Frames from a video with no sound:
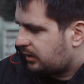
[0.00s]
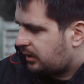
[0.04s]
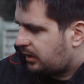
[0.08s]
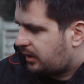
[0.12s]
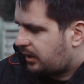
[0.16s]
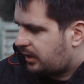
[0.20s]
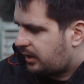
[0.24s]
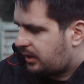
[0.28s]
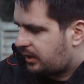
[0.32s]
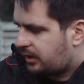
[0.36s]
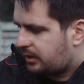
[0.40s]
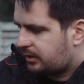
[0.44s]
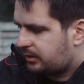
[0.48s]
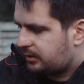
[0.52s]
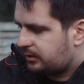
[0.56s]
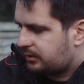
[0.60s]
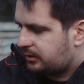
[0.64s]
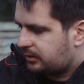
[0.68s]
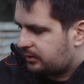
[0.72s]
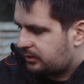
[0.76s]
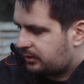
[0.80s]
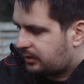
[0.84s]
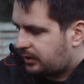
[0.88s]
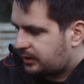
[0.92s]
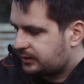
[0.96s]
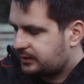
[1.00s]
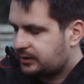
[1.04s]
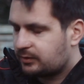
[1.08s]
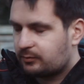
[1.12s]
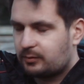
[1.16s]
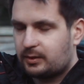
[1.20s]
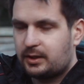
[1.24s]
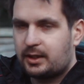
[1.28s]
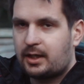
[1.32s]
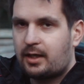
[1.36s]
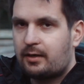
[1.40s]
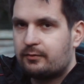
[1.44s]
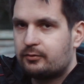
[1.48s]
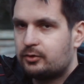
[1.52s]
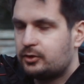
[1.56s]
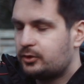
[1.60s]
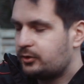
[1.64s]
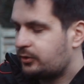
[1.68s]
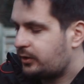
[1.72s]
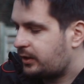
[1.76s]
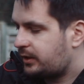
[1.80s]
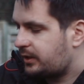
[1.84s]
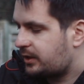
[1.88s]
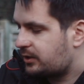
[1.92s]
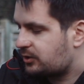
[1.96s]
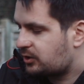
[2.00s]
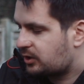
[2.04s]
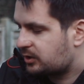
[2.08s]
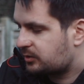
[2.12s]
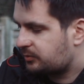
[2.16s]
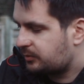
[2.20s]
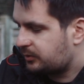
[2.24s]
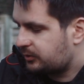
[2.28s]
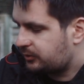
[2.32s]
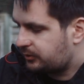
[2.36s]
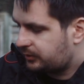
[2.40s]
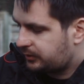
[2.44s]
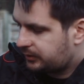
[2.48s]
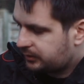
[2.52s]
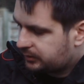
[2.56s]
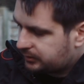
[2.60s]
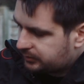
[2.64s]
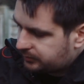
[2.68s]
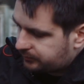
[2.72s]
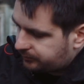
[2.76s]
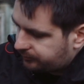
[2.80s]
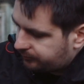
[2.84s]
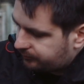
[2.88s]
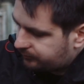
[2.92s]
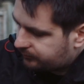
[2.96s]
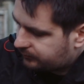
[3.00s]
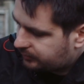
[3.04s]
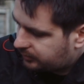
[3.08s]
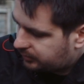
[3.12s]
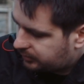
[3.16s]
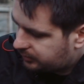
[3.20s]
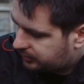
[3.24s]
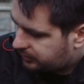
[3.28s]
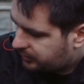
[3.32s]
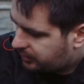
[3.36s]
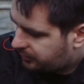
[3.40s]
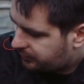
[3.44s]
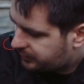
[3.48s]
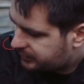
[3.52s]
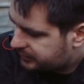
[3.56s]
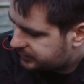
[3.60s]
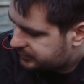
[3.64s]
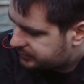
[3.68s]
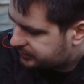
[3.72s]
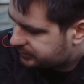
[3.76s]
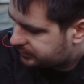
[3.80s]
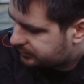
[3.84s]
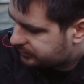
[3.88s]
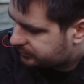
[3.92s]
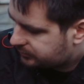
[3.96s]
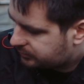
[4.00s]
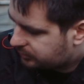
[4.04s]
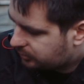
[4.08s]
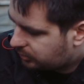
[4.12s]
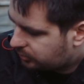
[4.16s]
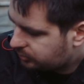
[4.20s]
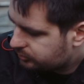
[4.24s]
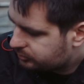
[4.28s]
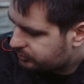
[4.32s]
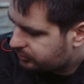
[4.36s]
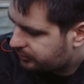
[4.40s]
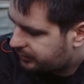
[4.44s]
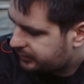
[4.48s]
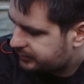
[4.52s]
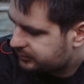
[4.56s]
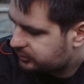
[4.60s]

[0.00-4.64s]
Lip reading: and I didn't really have to do any adjustment to it. There is also a